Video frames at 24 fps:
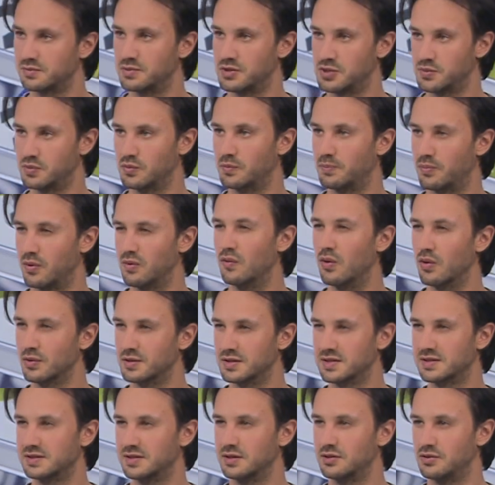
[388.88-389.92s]
which would
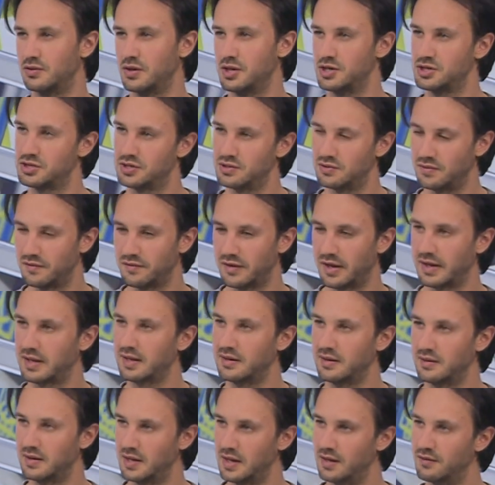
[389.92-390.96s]
provoke this situation of
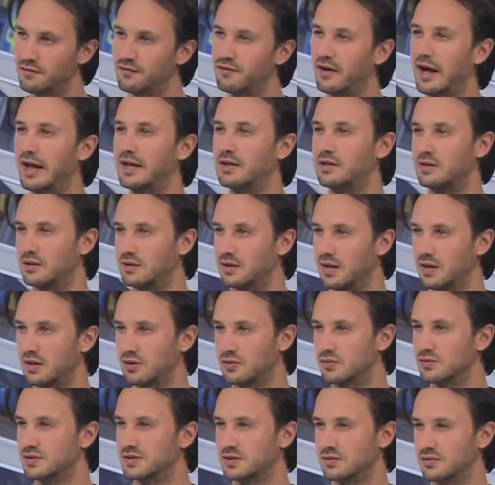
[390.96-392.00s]
like infighting, like
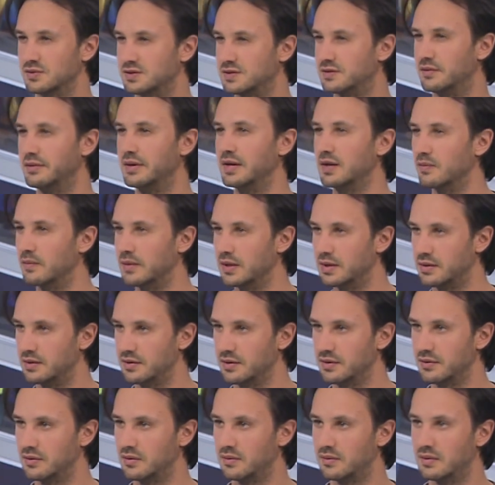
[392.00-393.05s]
who's the real
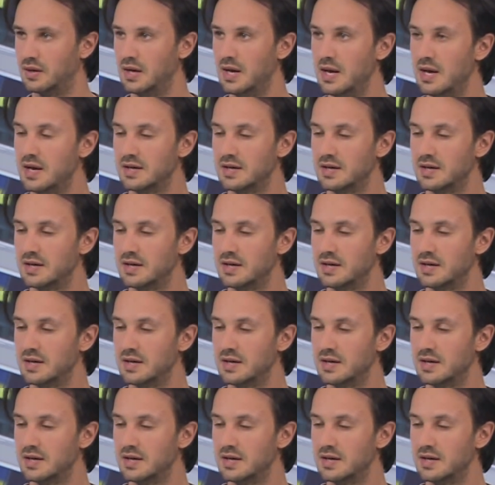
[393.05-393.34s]
winner, you know.